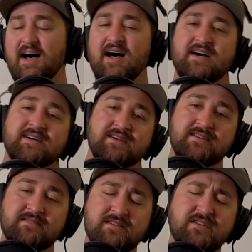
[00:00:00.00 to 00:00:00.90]

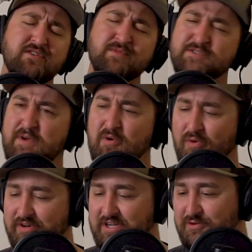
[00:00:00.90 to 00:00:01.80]
ah, you must be a
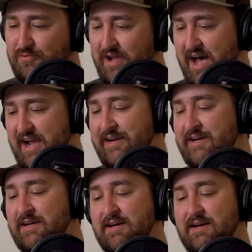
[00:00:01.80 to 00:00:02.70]
really new guide.
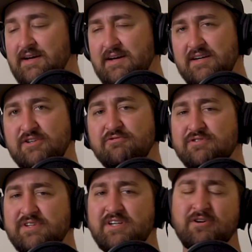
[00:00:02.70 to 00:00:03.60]
Uh,
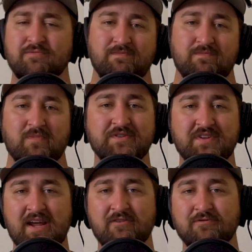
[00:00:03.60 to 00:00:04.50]
usually, you know,
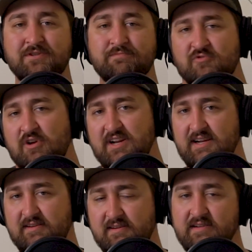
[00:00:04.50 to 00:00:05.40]
us anglers try to
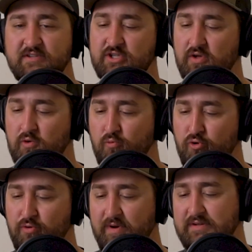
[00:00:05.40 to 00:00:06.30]
give each other
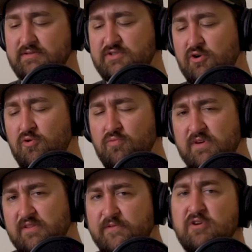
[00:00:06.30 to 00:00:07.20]
room. I, so
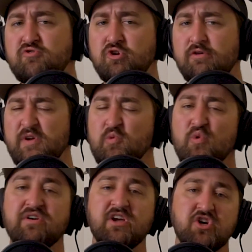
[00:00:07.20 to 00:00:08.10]
in the future, it'd be
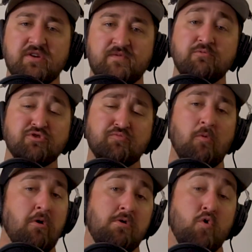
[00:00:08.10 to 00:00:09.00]
really good if you
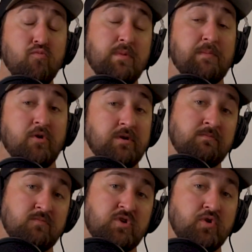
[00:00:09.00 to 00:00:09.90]
just remember to,
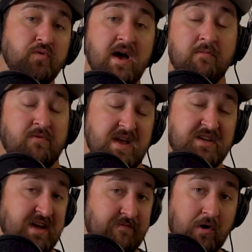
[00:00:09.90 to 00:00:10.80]
to do that.
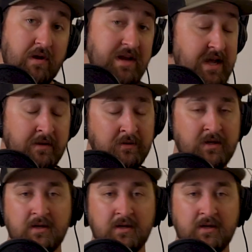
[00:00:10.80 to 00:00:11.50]
Thanks. Have a great day.